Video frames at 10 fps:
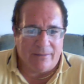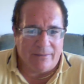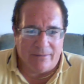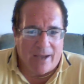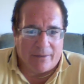
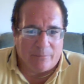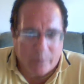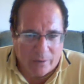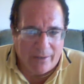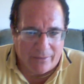You got to
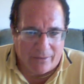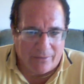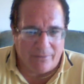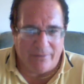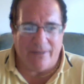play though.
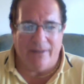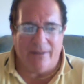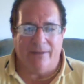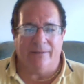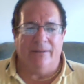You
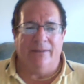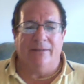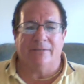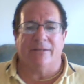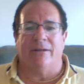can't.
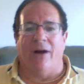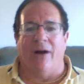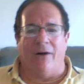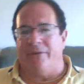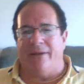It's like
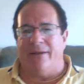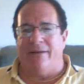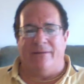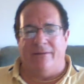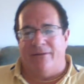golf. You
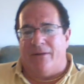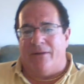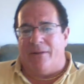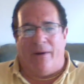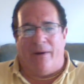can't. You can go to the
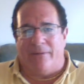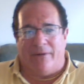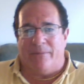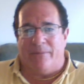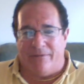putting
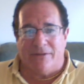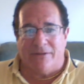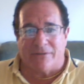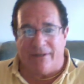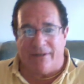green, but
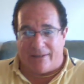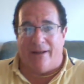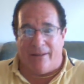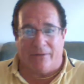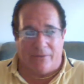eventually you got to get
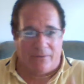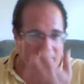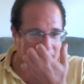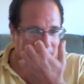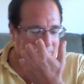on the
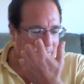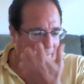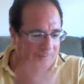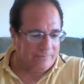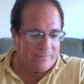course,
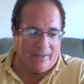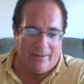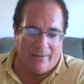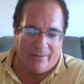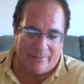
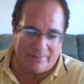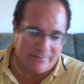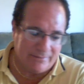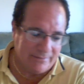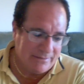and
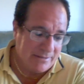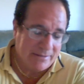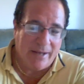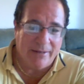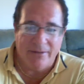you just
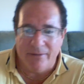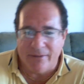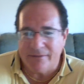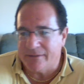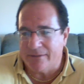got to do
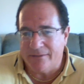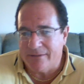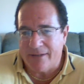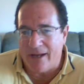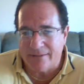it. So these
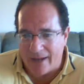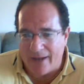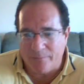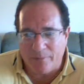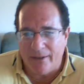guys got
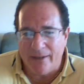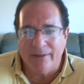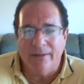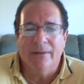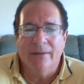to play.
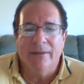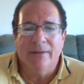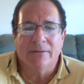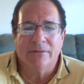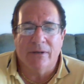
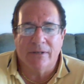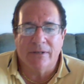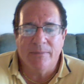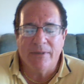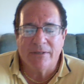So it's going
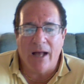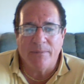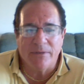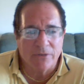to be sloppy.